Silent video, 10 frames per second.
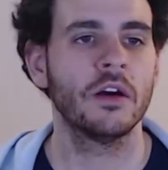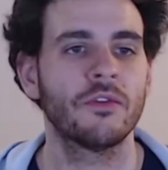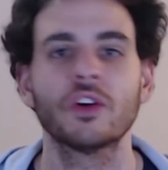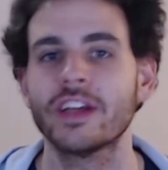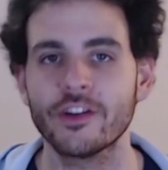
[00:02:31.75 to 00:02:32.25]

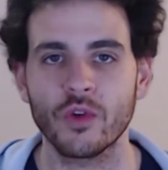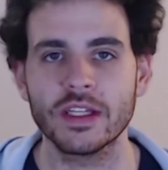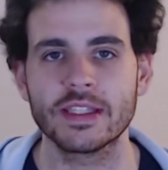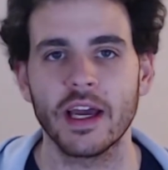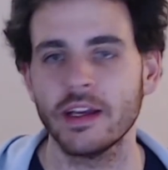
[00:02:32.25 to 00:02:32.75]
For the Android
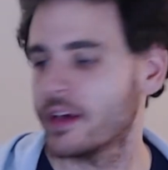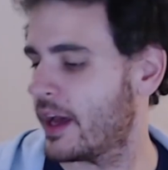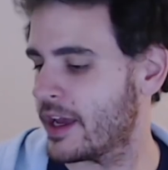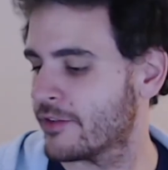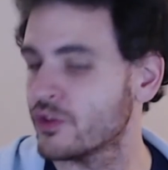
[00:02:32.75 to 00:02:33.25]
side, I
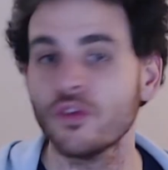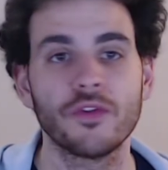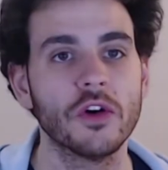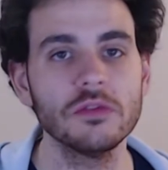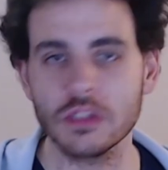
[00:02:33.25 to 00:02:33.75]
have two
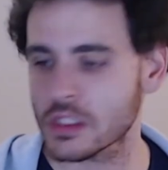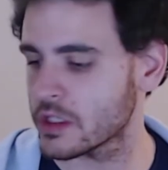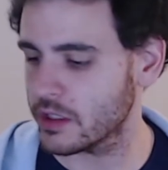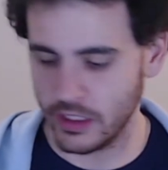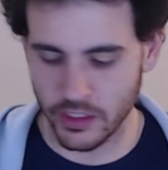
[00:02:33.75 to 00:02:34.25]

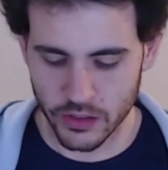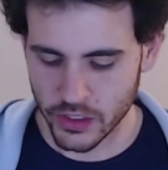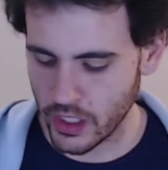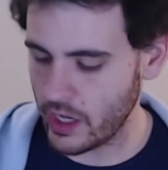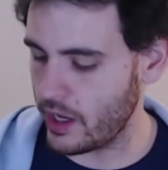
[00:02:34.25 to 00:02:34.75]
phones, here,
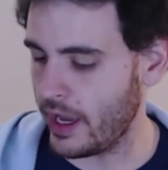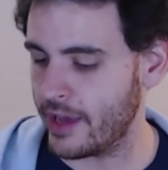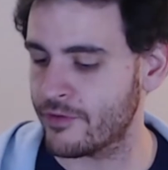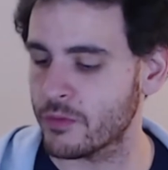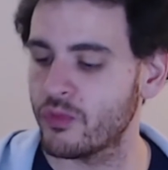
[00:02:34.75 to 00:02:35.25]
uh, I
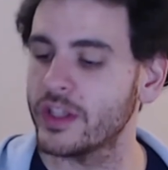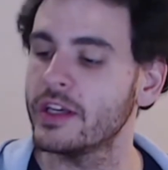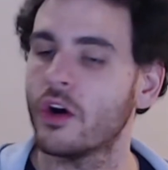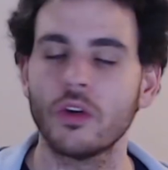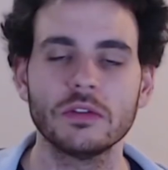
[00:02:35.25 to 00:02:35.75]
have a
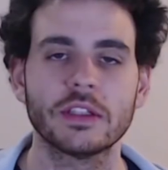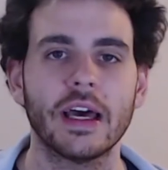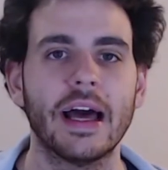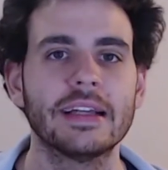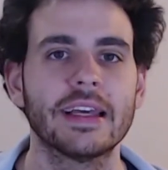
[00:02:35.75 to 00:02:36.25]
pretty old
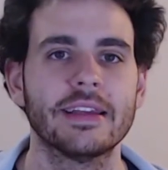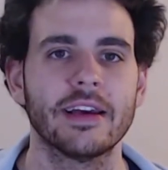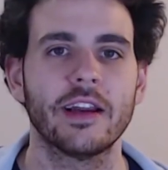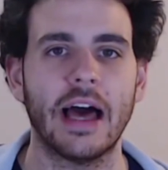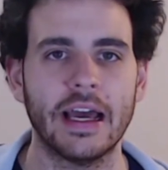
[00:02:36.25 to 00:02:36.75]

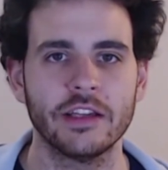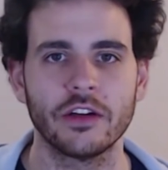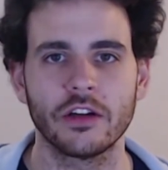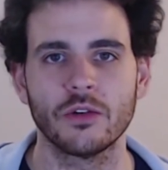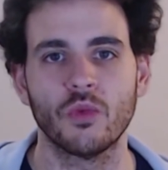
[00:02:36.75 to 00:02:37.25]
Alcatel
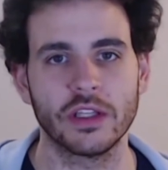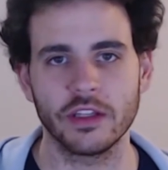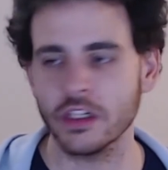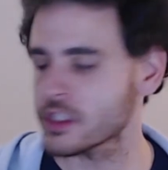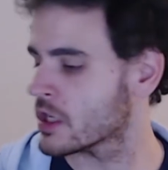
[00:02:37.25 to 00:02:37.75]
Idol One
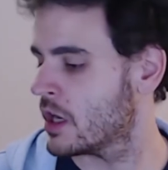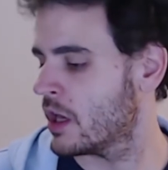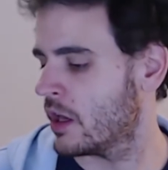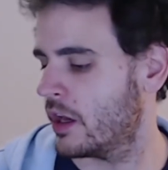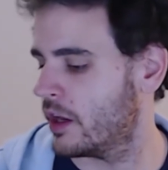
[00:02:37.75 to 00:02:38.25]
Touch.
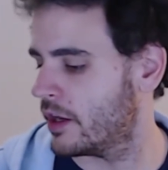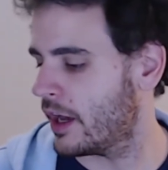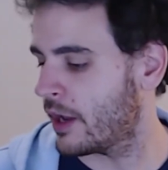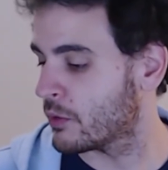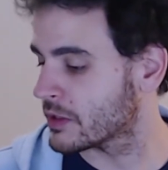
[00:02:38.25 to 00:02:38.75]
Uh,
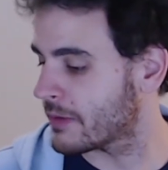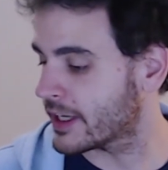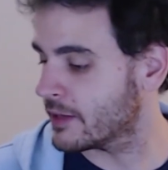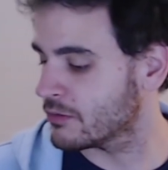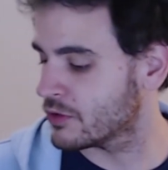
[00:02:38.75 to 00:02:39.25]
I want my
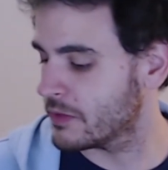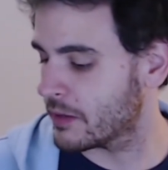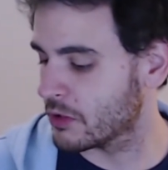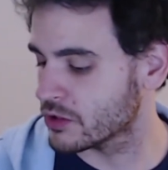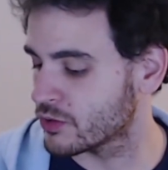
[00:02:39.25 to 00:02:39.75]
game to be
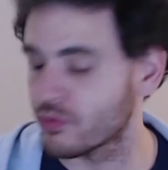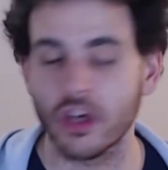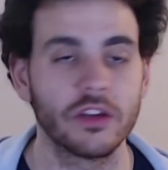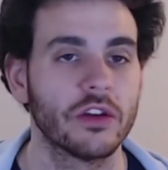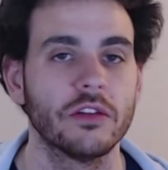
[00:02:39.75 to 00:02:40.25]
able to
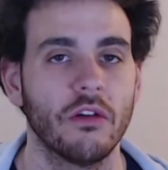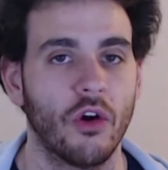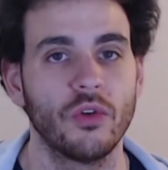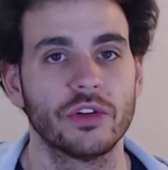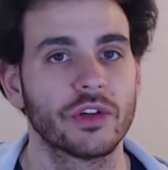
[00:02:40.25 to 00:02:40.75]
run on
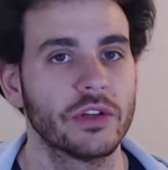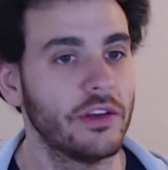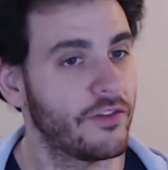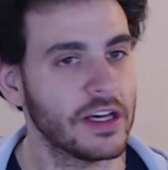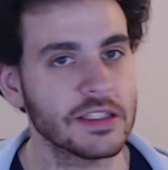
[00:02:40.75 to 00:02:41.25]
older
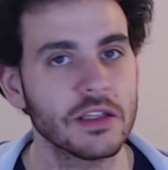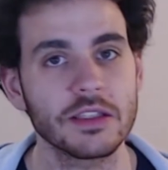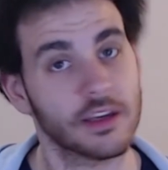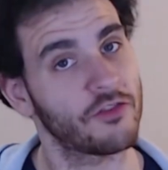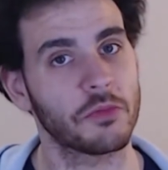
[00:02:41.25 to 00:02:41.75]

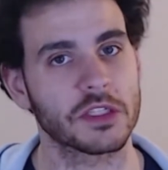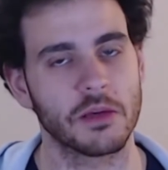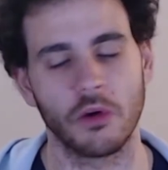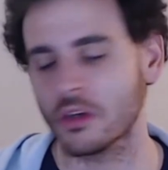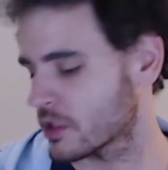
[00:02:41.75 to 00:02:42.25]
devices if
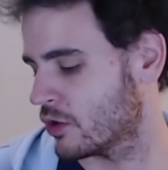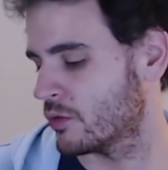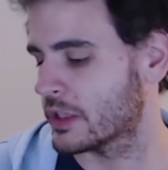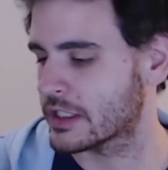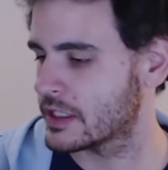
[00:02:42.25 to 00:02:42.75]
possible, so
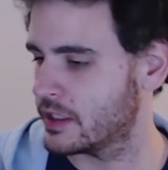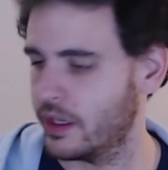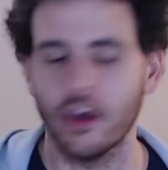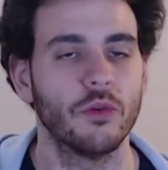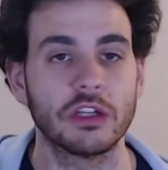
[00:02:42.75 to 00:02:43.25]
we'll see
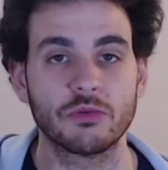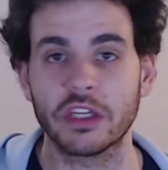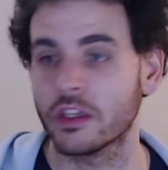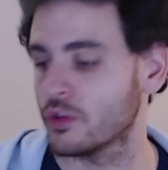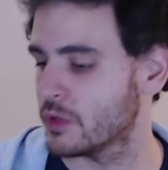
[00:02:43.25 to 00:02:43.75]
uh, what we
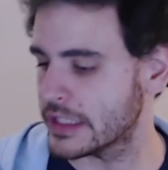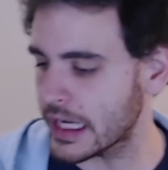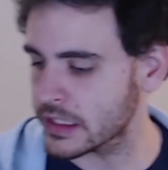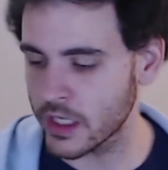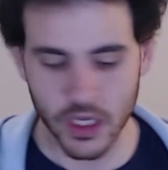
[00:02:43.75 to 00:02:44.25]
can do with
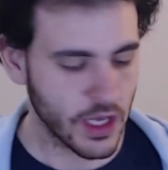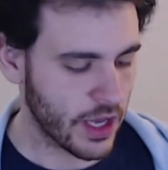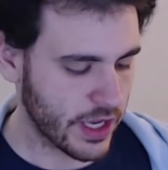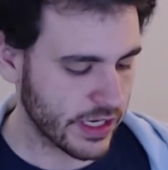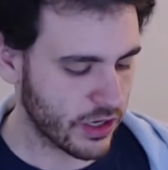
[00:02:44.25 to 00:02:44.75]
that.
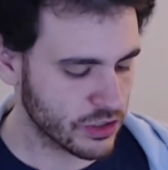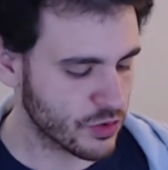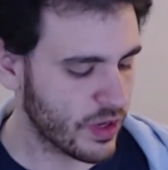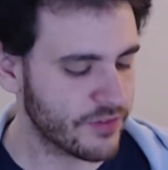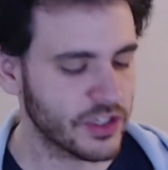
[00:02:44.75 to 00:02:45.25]
I
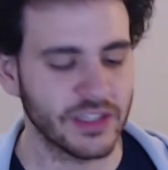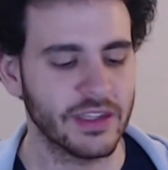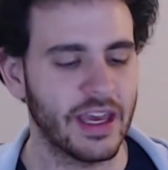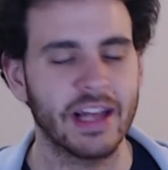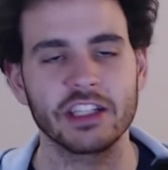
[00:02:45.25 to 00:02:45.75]
also have an
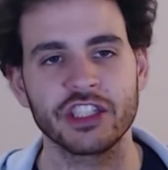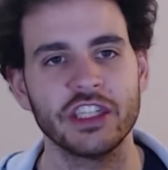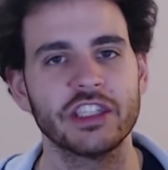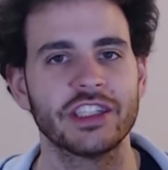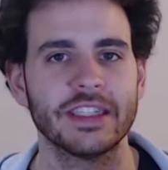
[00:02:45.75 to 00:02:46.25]

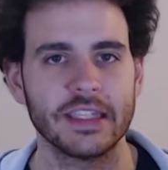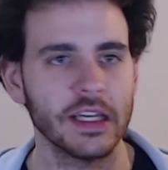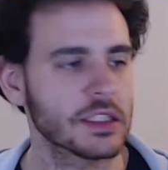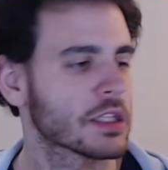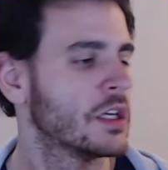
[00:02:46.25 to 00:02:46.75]
LG
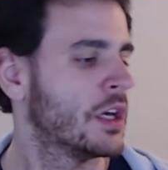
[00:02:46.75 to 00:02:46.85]
G6.